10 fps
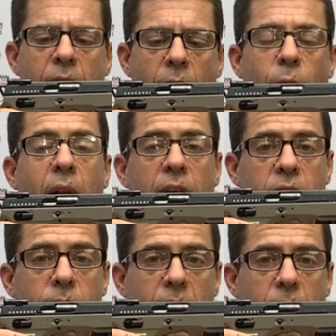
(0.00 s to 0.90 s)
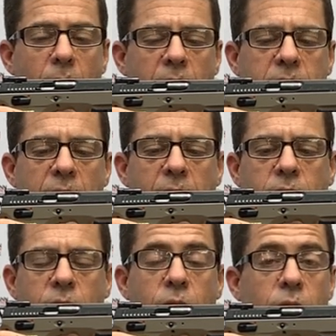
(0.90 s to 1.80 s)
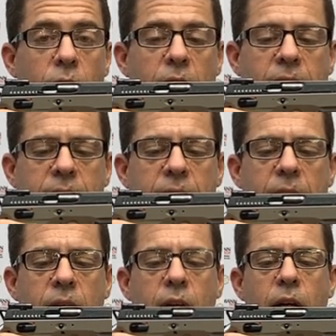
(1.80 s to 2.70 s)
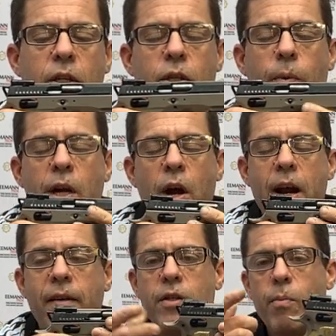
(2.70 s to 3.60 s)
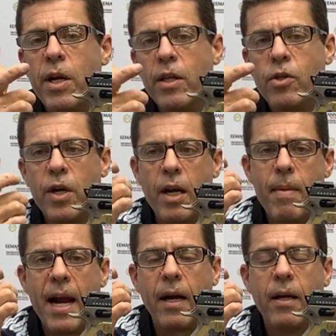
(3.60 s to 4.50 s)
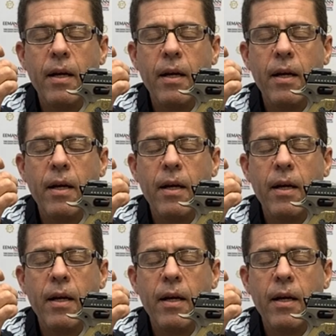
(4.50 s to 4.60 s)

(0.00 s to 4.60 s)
and we like to minimize that to a certain extent so we don't have to bring the trigger back